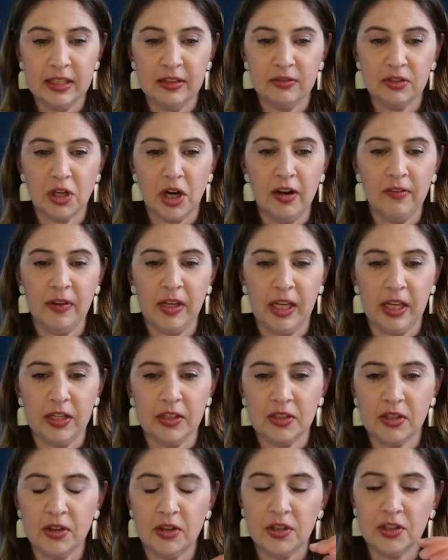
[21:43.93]
Driving it.
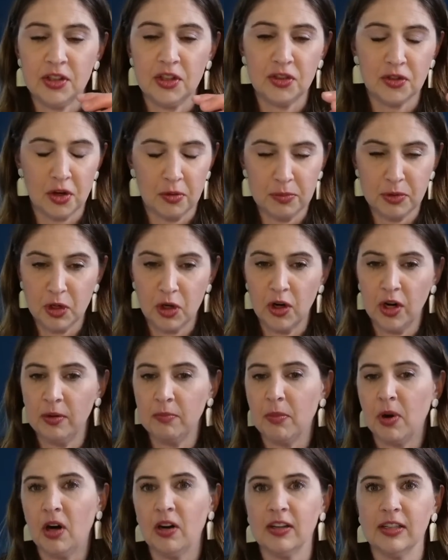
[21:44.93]
So there's a scripture in
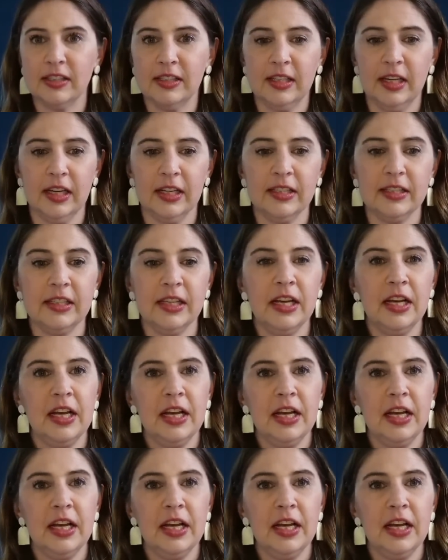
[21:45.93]
Mark 6,